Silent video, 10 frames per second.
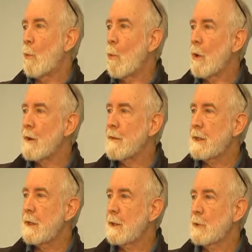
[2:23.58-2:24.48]
One of the
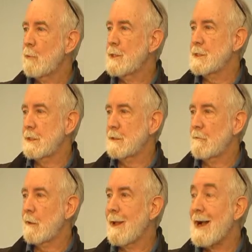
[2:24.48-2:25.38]
characteristics
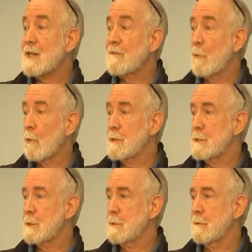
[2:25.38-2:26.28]
of class 4
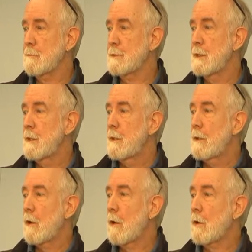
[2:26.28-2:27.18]
systems
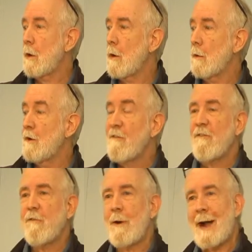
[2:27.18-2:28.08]
are called
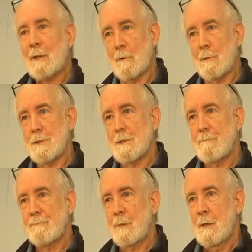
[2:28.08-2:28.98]

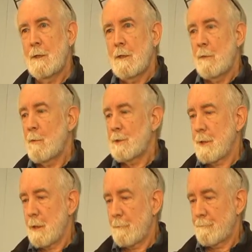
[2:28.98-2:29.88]
fractals,
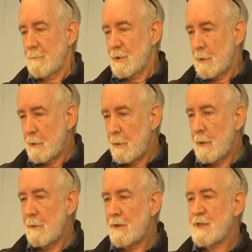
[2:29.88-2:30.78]
which I'll show you
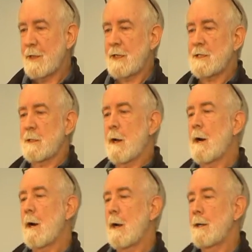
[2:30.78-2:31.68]
here in this next
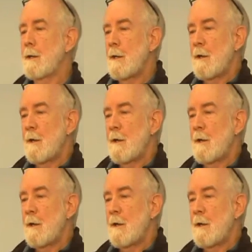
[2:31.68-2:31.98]
slide.